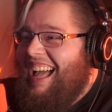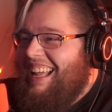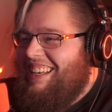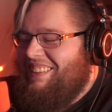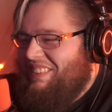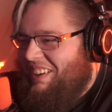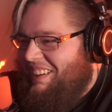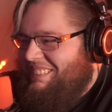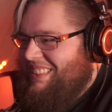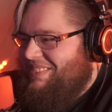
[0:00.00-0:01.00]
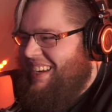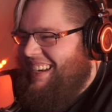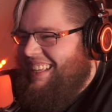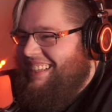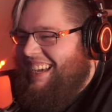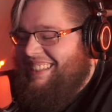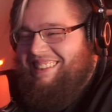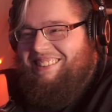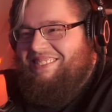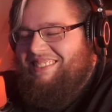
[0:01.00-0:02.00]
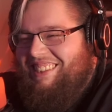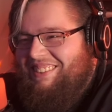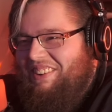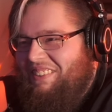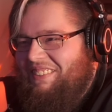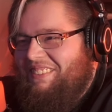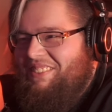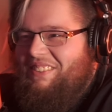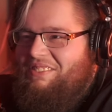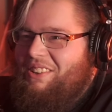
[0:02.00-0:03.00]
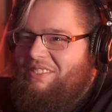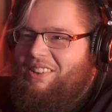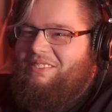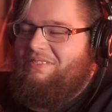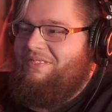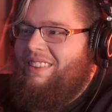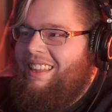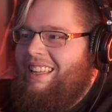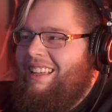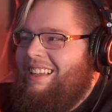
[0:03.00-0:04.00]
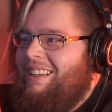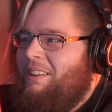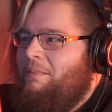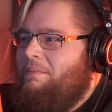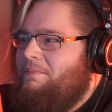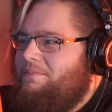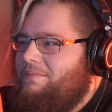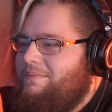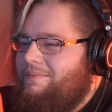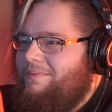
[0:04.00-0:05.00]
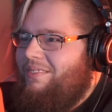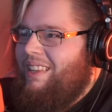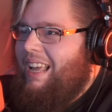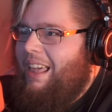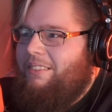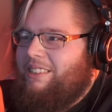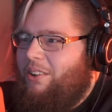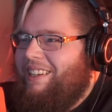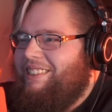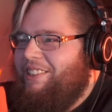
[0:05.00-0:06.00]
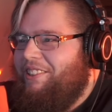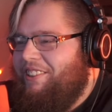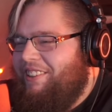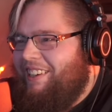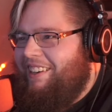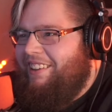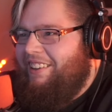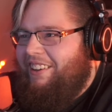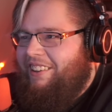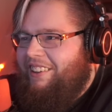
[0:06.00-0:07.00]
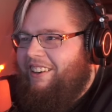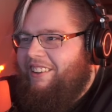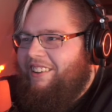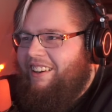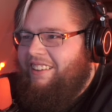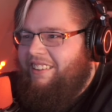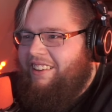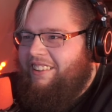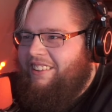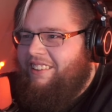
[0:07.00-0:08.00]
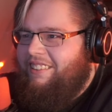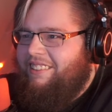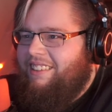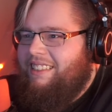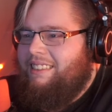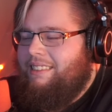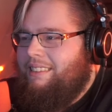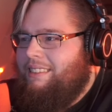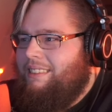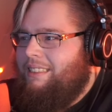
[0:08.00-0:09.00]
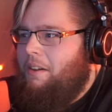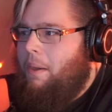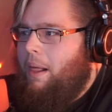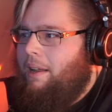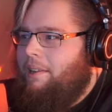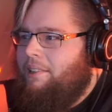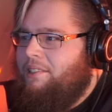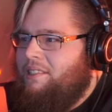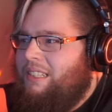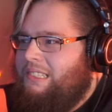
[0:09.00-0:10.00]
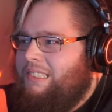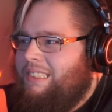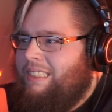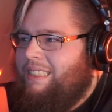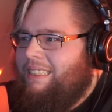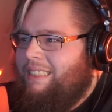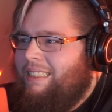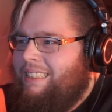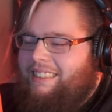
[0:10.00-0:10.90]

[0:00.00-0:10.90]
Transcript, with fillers: Dude, my heart was beating. I can no, no, no, no, no, no, no. Come back inside. It's okay. And it was going do do do do do do. I know. I heard the piano too. But come inside, please. Just come on.